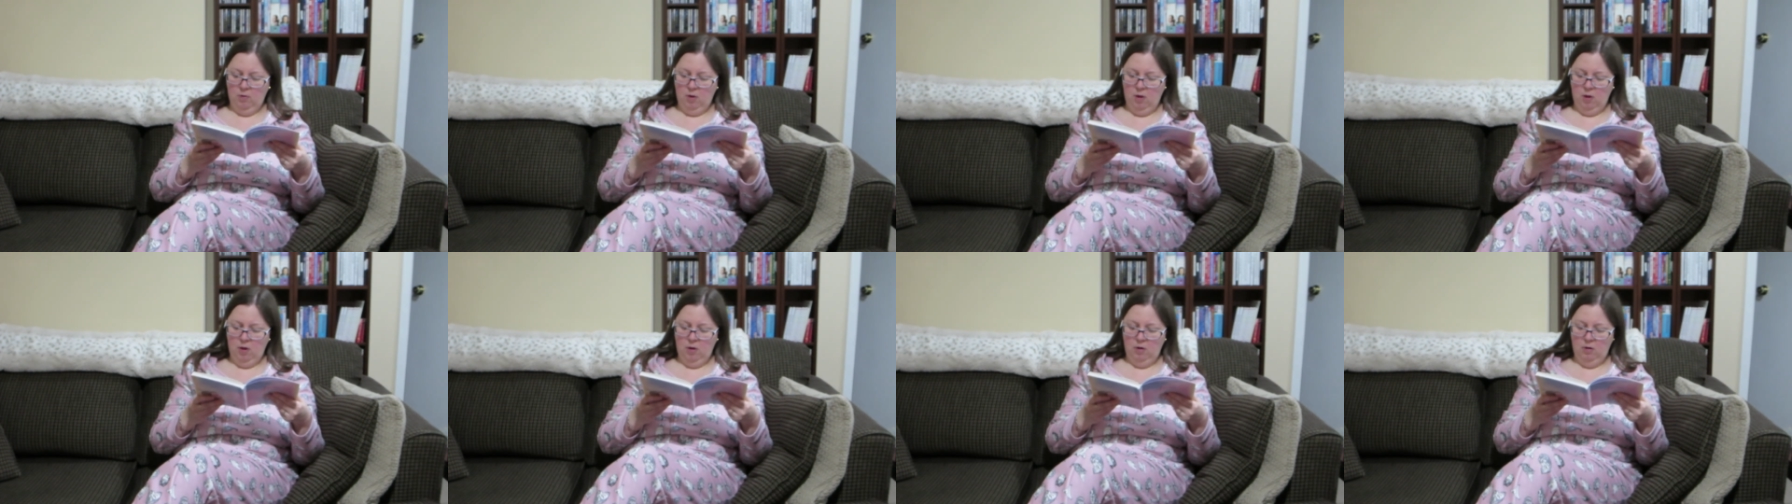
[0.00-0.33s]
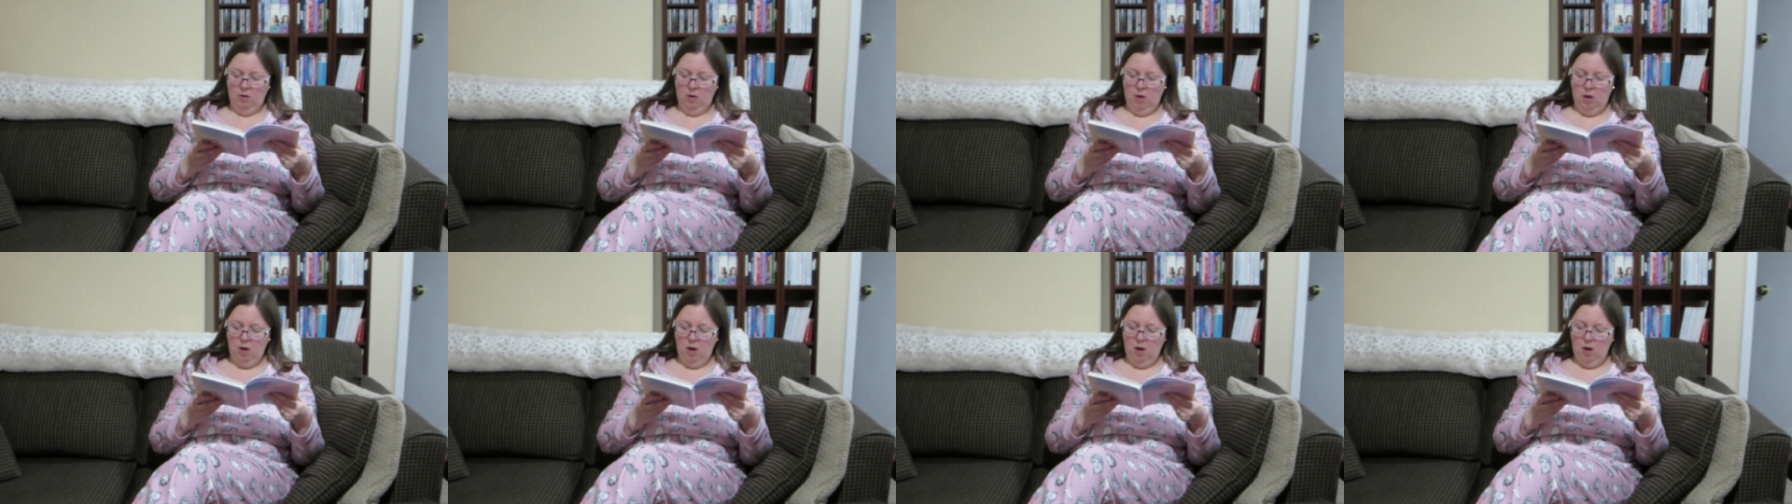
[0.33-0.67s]
it.
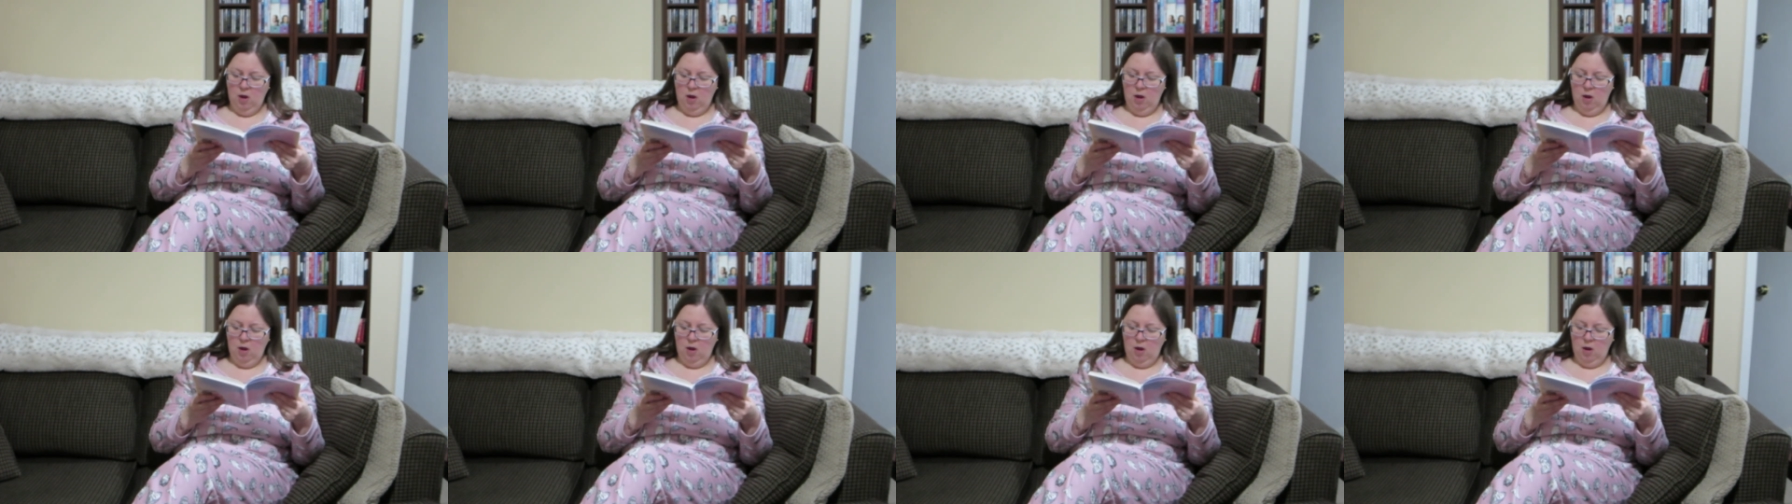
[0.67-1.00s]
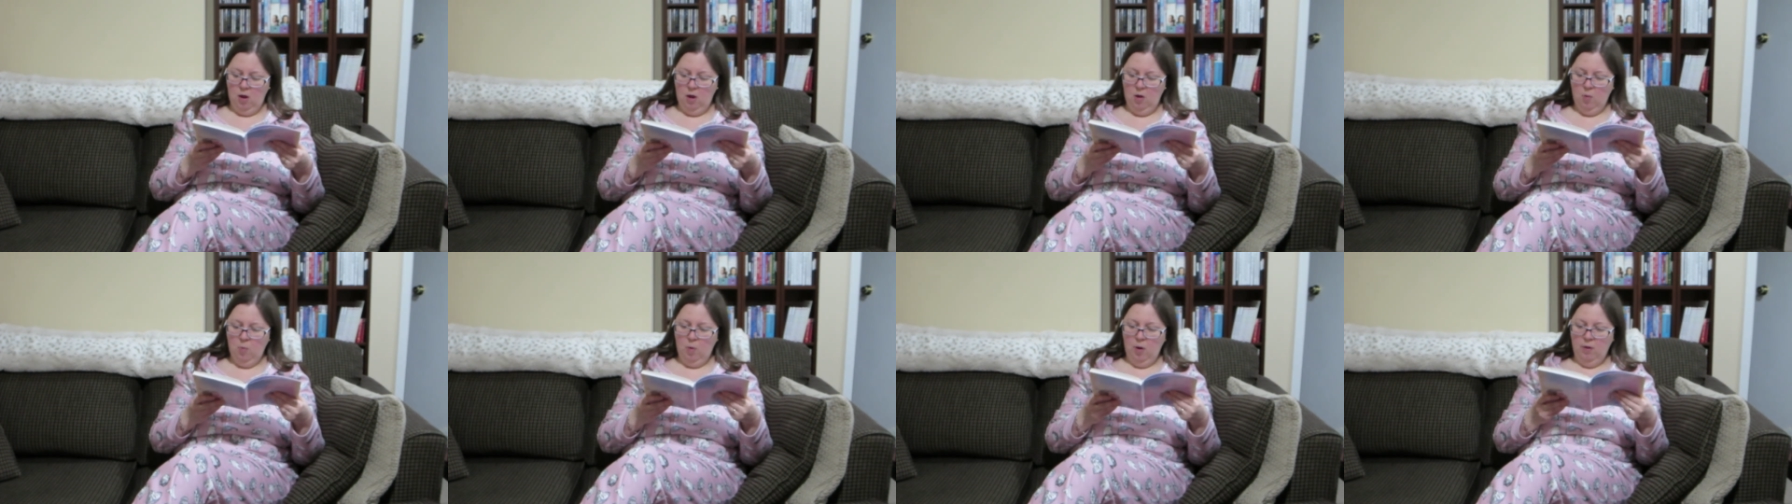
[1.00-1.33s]

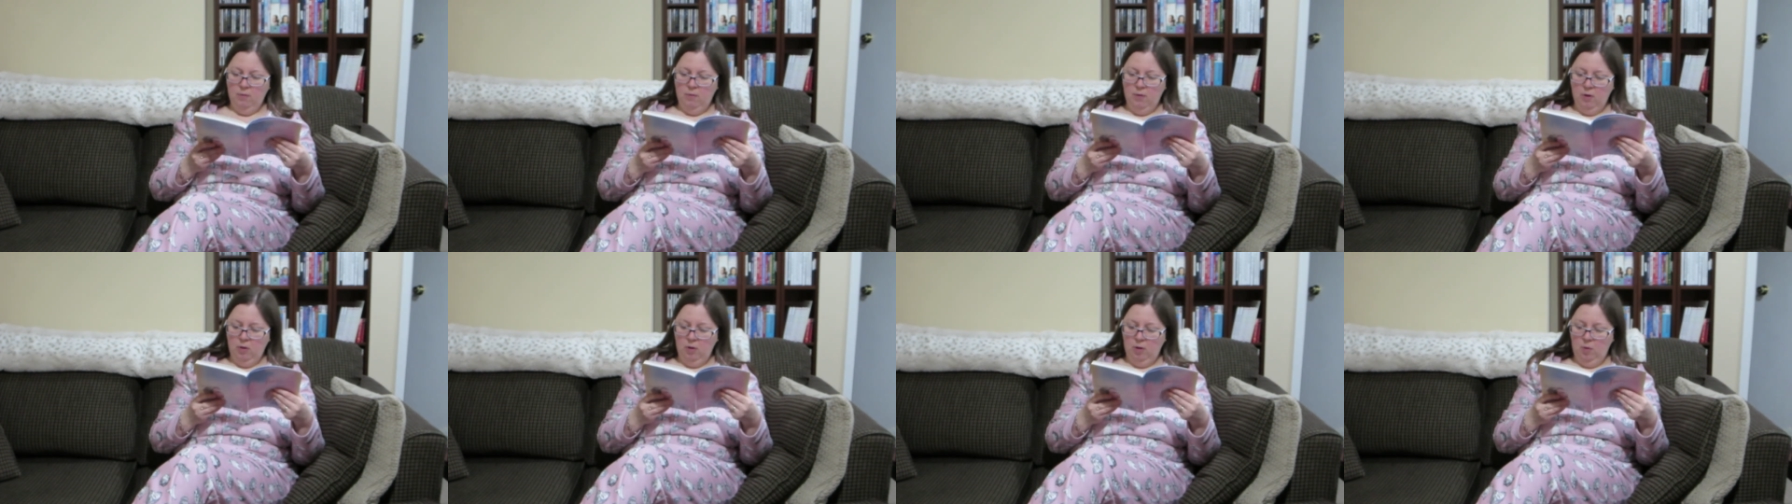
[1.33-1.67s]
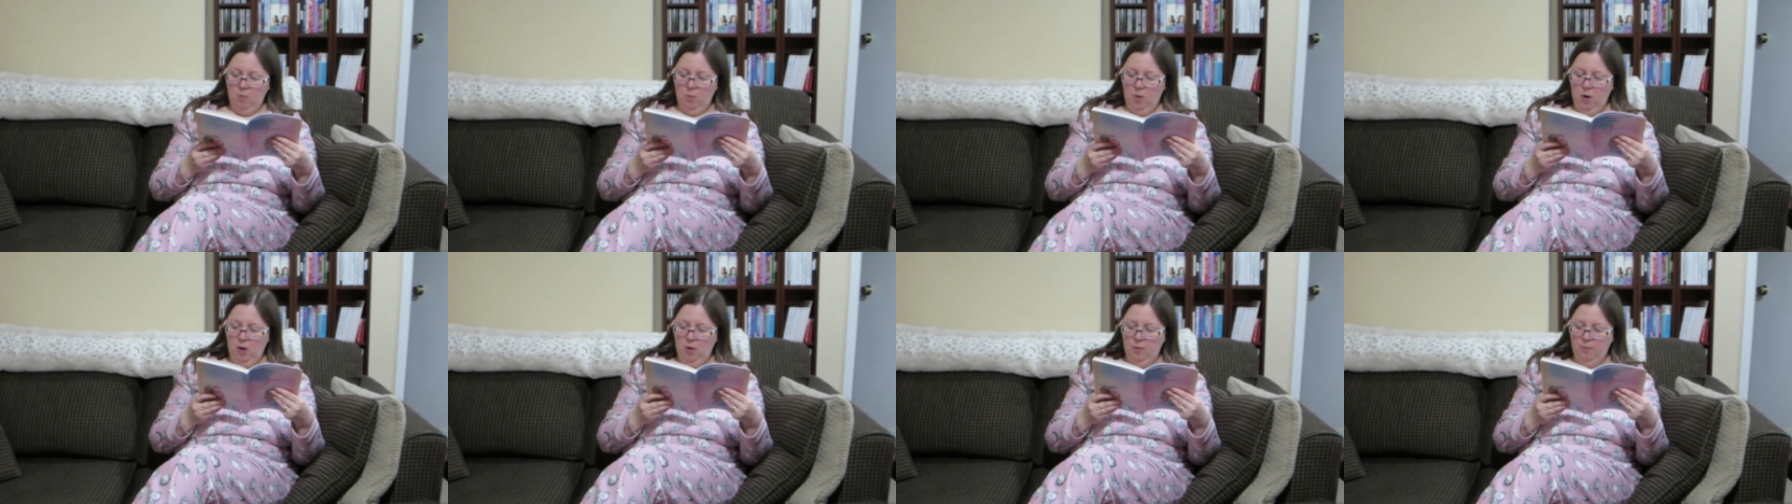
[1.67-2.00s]
It went really
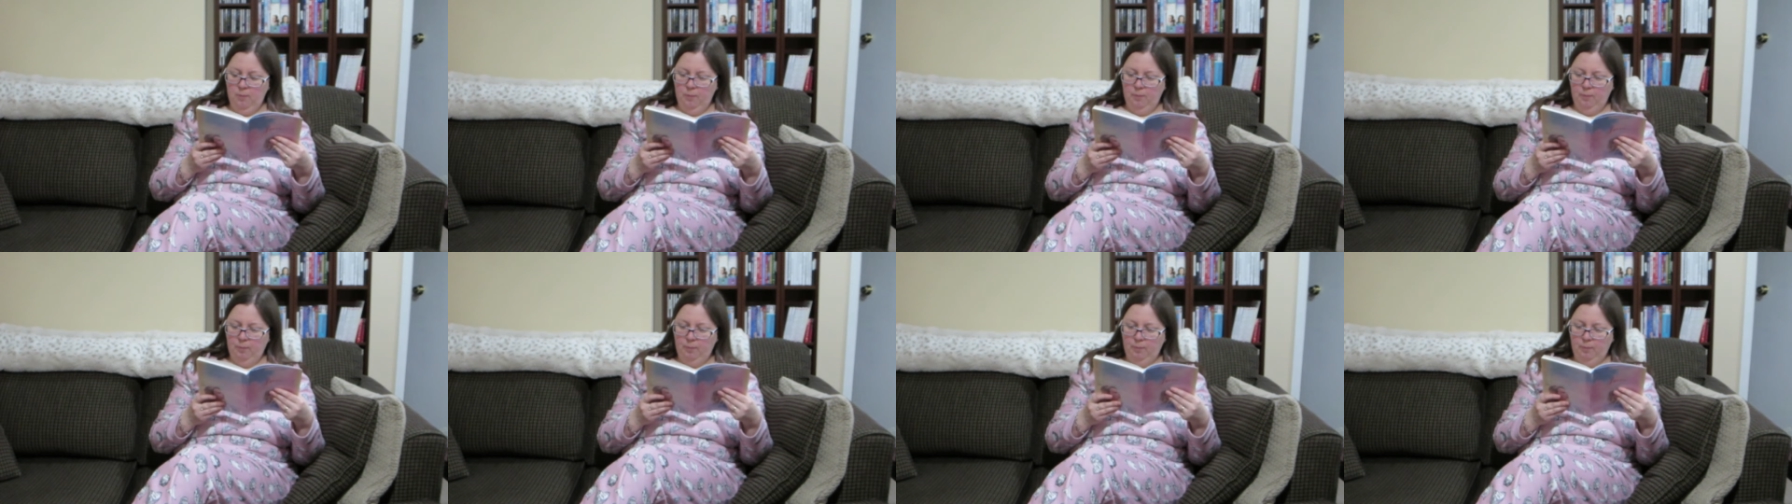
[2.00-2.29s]
well.